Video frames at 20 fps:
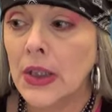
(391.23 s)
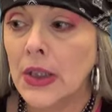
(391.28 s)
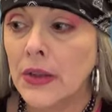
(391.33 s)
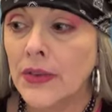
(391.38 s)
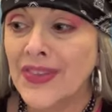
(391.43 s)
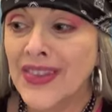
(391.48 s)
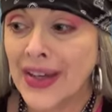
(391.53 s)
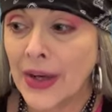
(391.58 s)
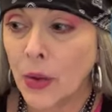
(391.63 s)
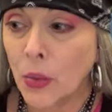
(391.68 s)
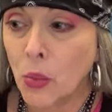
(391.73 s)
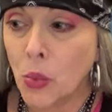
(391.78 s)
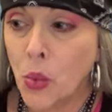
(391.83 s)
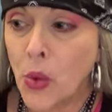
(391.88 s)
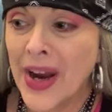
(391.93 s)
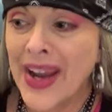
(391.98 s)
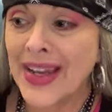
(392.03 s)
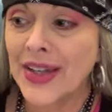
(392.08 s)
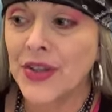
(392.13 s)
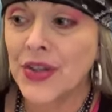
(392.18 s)
Their
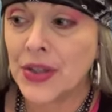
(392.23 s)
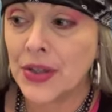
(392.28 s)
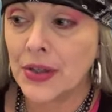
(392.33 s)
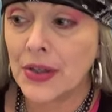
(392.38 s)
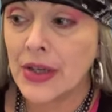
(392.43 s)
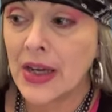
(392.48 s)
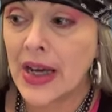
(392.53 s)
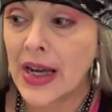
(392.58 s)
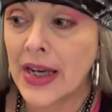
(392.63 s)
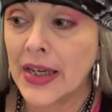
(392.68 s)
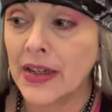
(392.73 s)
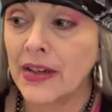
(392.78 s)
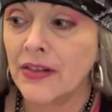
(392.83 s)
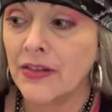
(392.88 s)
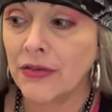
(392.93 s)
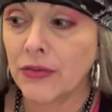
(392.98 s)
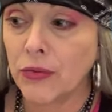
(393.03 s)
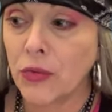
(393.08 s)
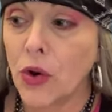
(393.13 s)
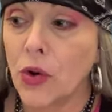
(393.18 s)
wit kind
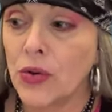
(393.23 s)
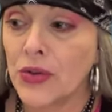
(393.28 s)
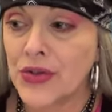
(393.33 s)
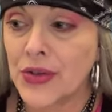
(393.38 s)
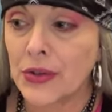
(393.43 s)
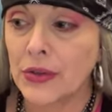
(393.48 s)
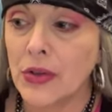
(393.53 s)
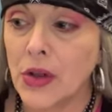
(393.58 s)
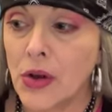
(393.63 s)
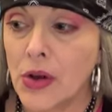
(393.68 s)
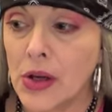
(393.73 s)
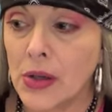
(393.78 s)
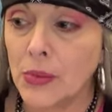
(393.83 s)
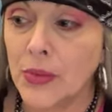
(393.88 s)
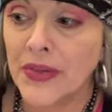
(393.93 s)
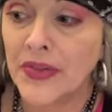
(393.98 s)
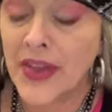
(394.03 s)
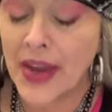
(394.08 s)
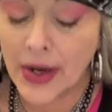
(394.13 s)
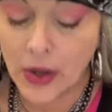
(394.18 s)
of rolls along
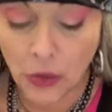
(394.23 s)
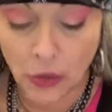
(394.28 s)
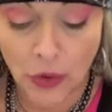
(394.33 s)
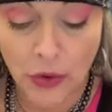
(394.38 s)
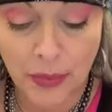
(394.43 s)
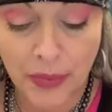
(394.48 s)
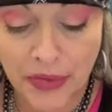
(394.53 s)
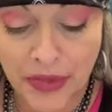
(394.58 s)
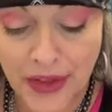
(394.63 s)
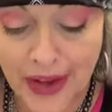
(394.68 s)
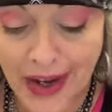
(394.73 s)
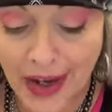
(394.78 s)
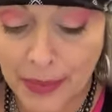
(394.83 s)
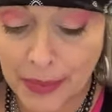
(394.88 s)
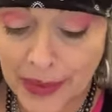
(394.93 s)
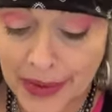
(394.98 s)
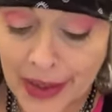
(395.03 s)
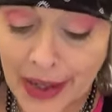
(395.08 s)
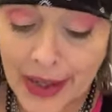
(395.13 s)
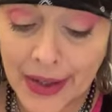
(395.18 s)
with that groupthink,
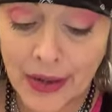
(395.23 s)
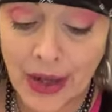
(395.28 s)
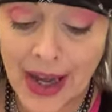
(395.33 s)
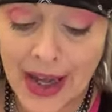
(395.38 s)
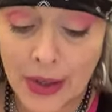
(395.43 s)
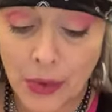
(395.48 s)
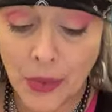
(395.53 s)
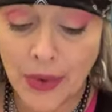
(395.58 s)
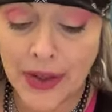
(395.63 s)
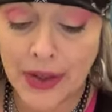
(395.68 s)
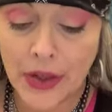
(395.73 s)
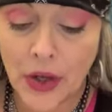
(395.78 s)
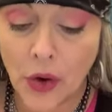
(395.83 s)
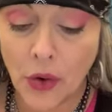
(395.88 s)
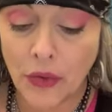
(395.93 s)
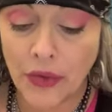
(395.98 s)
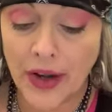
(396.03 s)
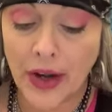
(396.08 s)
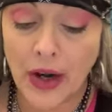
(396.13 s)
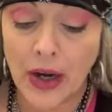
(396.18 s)
but I don't want to
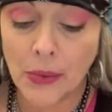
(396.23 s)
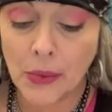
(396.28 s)
go there.